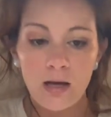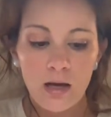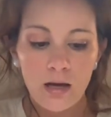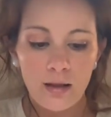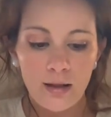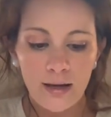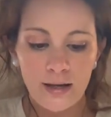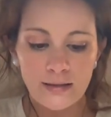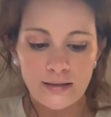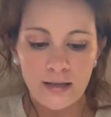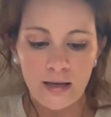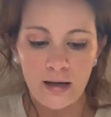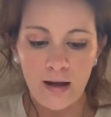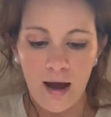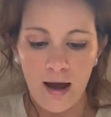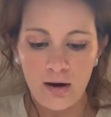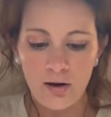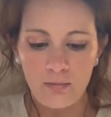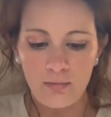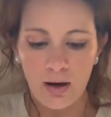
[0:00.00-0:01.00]
Like I said, I
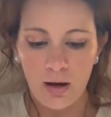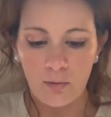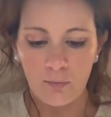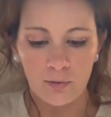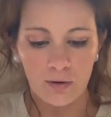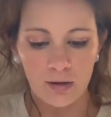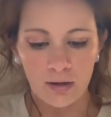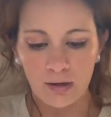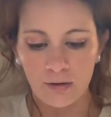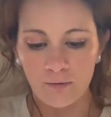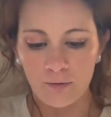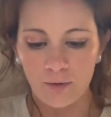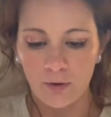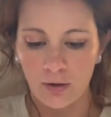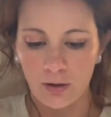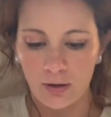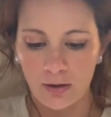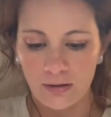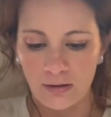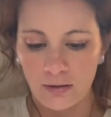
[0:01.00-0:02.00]
don't mind working for a
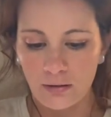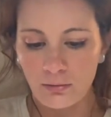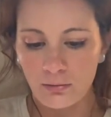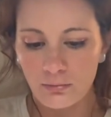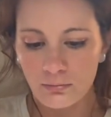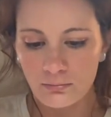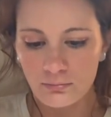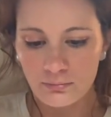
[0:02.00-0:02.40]
good deal.